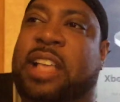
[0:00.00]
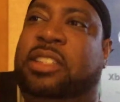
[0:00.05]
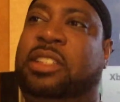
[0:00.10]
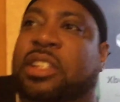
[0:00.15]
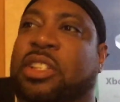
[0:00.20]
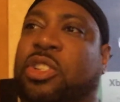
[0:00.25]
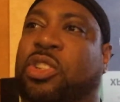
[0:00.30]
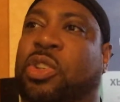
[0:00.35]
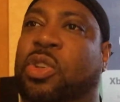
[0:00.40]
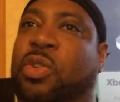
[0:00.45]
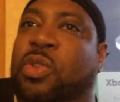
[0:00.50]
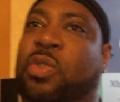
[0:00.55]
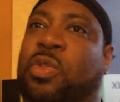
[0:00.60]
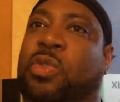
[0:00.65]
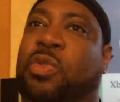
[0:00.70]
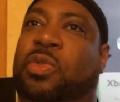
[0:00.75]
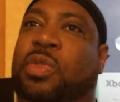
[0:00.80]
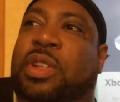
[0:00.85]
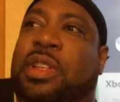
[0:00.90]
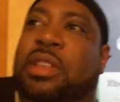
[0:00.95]
actually
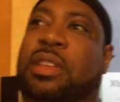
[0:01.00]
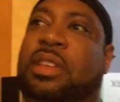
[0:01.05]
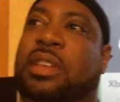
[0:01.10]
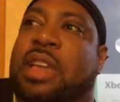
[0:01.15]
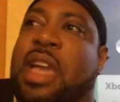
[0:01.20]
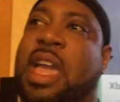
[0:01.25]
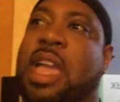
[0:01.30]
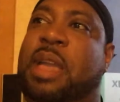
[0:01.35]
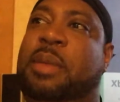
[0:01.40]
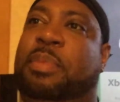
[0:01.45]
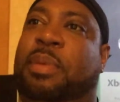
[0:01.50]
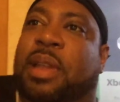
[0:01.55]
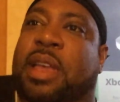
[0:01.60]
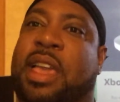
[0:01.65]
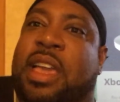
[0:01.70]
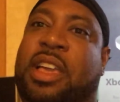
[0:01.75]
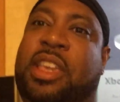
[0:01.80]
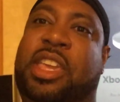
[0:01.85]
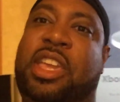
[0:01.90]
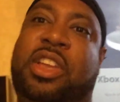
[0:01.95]
showed
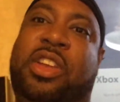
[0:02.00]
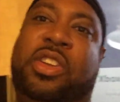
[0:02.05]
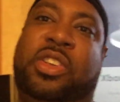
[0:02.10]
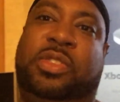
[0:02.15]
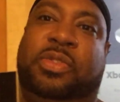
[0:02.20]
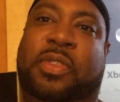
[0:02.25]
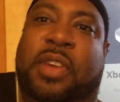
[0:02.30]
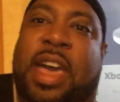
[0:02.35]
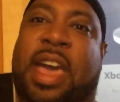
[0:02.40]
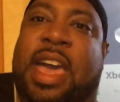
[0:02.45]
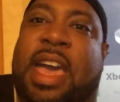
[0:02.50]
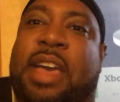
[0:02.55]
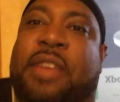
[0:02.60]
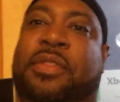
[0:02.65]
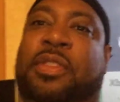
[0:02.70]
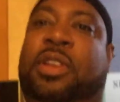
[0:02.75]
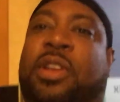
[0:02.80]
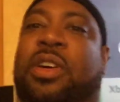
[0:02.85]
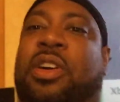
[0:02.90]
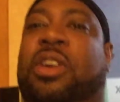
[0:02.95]
gameplay of Gears
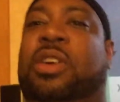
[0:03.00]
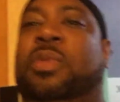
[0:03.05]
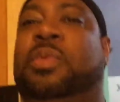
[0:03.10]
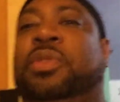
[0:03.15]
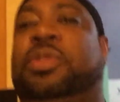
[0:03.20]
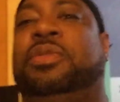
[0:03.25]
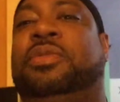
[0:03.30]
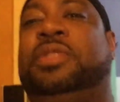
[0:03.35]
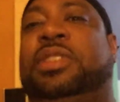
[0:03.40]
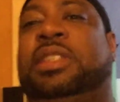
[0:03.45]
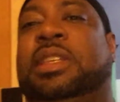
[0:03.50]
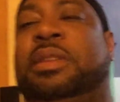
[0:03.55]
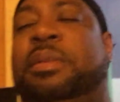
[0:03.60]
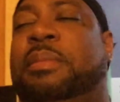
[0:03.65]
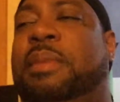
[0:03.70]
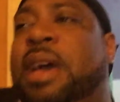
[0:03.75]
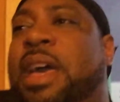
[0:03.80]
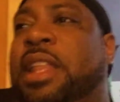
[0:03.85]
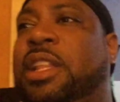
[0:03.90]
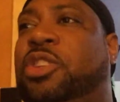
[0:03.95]
5 along with a
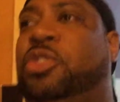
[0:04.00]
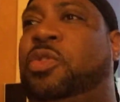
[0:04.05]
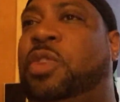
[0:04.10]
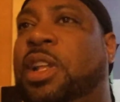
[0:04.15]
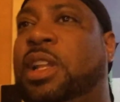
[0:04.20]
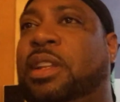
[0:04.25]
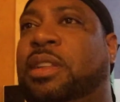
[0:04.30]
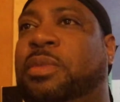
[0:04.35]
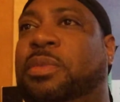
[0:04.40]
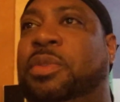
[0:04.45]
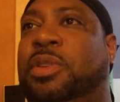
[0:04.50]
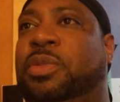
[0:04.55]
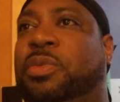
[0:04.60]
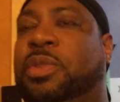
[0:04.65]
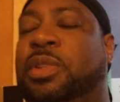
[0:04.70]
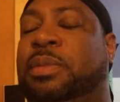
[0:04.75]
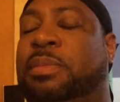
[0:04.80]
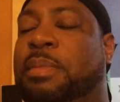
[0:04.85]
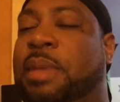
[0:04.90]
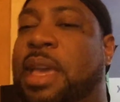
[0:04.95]
cinematic trailer, which
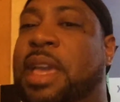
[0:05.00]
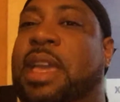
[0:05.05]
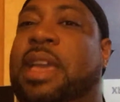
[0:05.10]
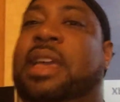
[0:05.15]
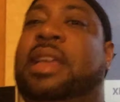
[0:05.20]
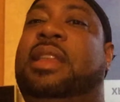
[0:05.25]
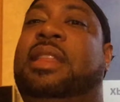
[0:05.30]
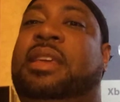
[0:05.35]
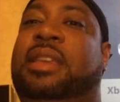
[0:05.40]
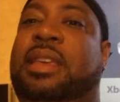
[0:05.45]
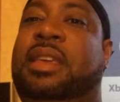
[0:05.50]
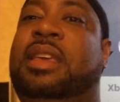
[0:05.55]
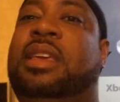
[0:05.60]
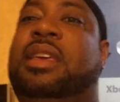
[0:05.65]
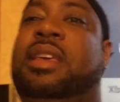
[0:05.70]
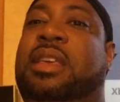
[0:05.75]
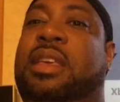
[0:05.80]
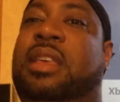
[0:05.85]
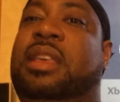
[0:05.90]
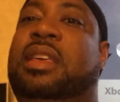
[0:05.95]
was, man.
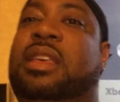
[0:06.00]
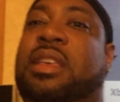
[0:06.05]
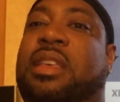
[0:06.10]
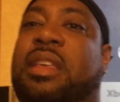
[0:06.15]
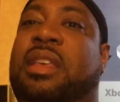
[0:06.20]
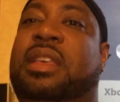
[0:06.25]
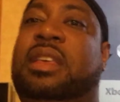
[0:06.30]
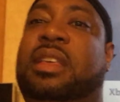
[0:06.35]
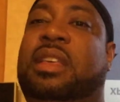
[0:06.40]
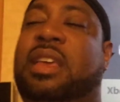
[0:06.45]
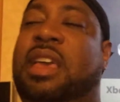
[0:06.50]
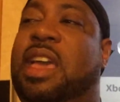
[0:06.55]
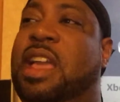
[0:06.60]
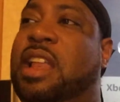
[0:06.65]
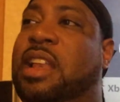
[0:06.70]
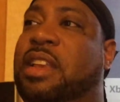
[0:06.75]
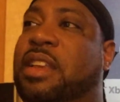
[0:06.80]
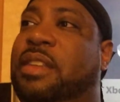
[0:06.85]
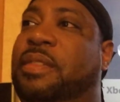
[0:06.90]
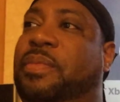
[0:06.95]

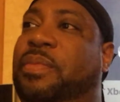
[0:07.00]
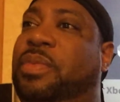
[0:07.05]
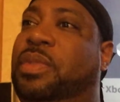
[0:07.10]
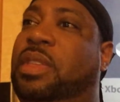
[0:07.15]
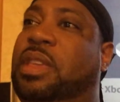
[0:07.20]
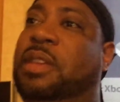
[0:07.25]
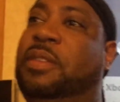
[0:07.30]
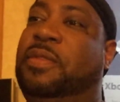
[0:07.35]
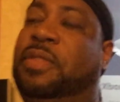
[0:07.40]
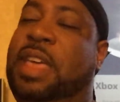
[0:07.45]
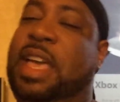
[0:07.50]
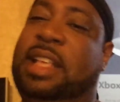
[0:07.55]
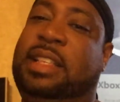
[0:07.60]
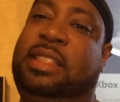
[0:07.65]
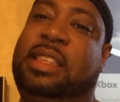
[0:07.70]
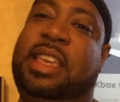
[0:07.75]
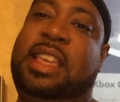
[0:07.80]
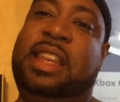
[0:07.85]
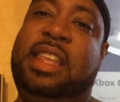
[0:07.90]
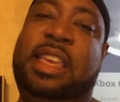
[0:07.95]
And if
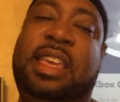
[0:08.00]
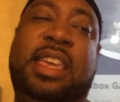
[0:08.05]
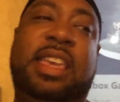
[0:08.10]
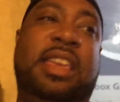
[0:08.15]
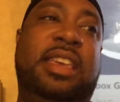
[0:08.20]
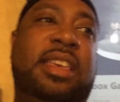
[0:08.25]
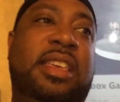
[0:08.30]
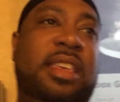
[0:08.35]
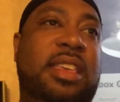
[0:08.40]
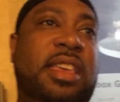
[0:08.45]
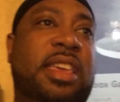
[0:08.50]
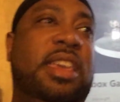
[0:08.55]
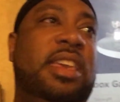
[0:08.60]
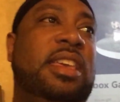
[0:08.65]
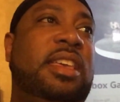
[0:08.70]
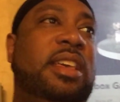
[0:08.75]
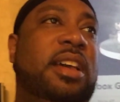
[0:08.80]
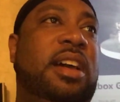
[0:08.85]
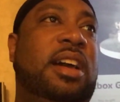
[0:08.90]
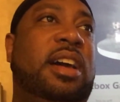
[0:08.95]
that's any
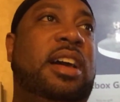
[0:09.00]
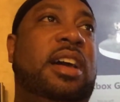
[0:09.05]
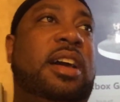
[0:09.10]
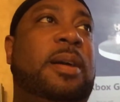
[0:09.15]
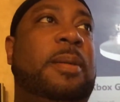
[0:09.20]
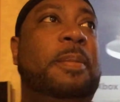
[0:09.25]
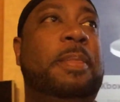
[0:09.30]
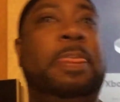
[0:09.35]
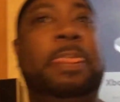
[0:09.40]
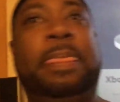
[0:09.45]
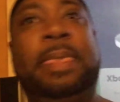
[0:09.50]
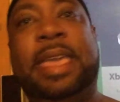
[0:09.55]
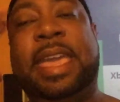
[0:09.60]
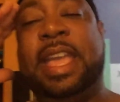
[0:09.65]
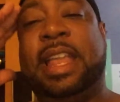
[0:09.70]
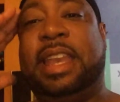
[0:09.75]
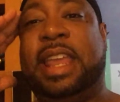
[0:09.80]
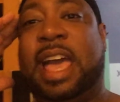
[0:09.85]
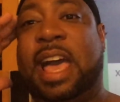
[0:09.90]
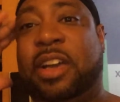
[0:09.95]

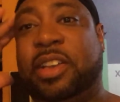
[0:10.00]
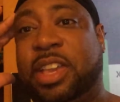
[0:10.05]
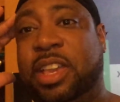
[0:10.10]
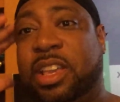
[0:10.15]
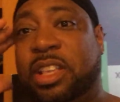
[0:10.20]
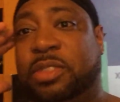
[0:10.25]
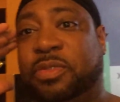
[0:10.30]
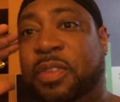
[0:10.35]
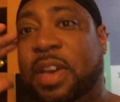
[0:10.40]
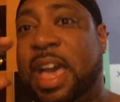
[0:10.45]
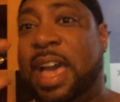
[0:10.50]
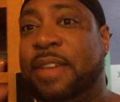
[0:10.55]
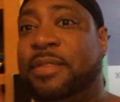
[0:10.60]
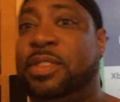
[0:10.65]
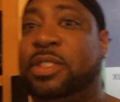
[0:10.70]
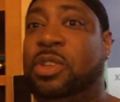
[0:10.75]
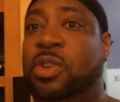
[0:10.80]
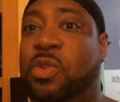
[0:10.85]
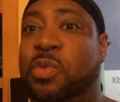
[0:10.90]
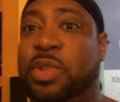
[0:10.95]
hint how Gears
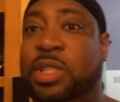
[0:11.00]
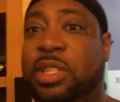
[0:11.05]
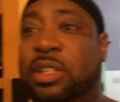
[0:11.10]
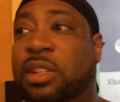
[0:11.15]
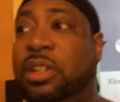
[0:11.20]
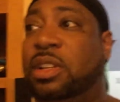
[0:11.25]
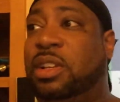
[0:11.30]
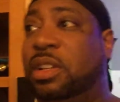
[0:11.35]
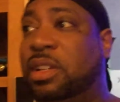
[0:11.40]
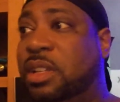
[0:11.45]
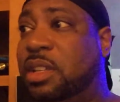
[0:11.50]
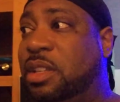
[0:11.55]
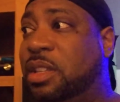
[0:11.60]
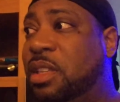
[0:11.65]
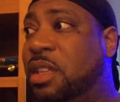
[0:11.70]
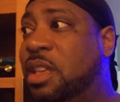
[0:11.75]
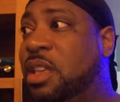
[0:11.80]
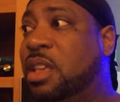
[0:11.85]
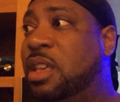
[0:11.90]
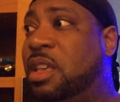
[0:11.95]
5 is going to look,